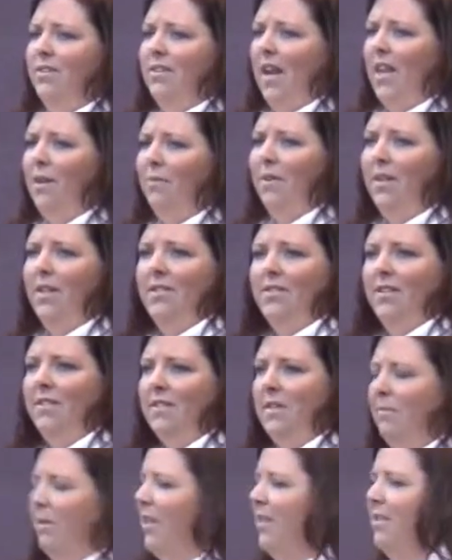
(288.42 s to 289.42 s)
the Silent Witness
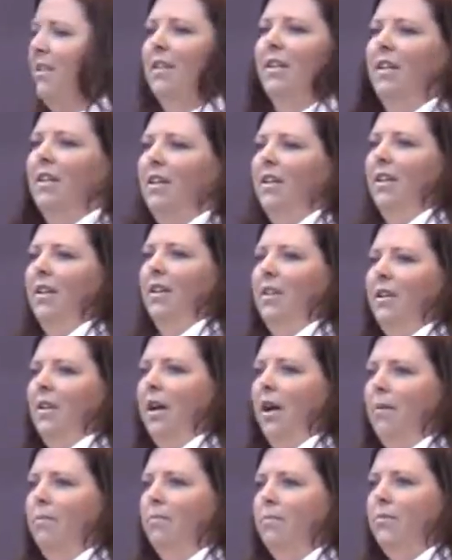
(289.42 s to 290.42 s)
exhibit.
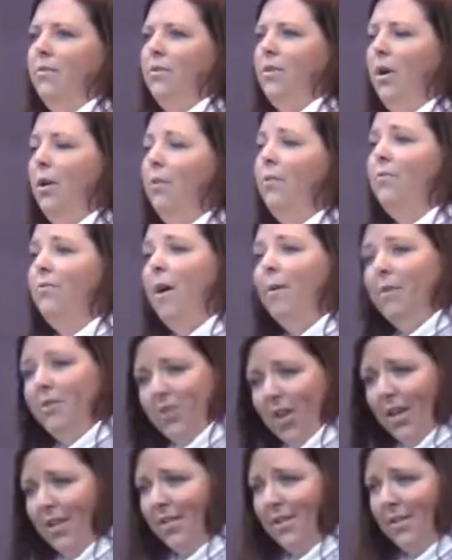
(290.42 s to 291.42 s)
Um, so from the
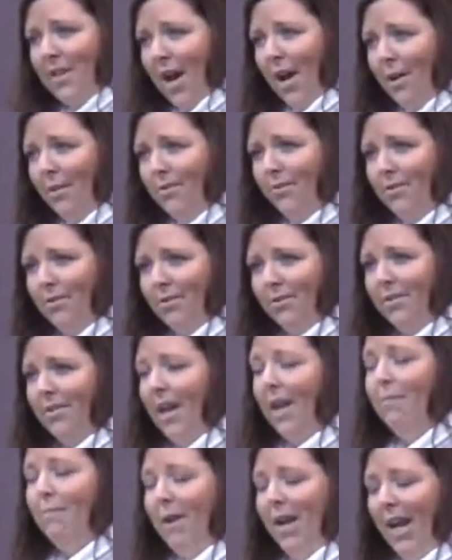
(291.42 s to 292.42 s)
Genesis House
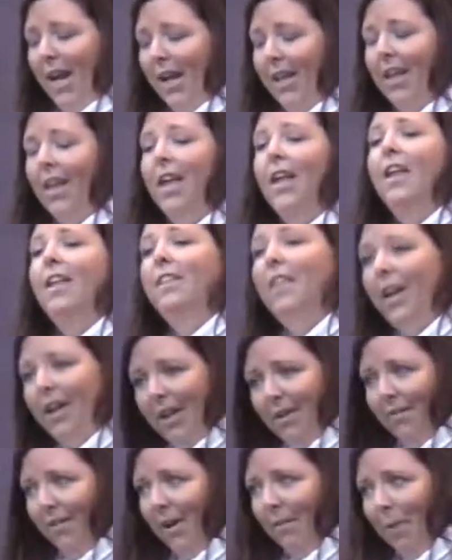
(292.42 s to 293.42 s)
and me,
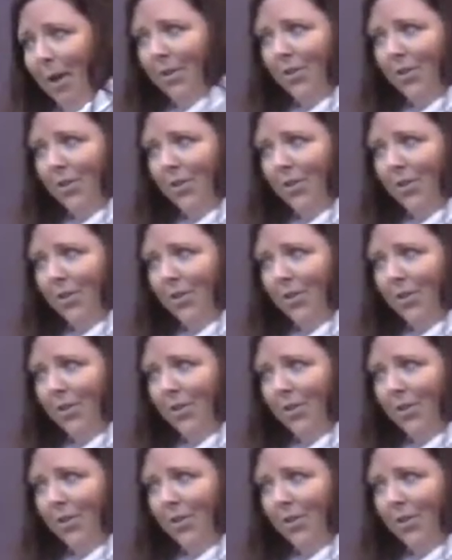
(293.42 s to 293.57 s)
thank you very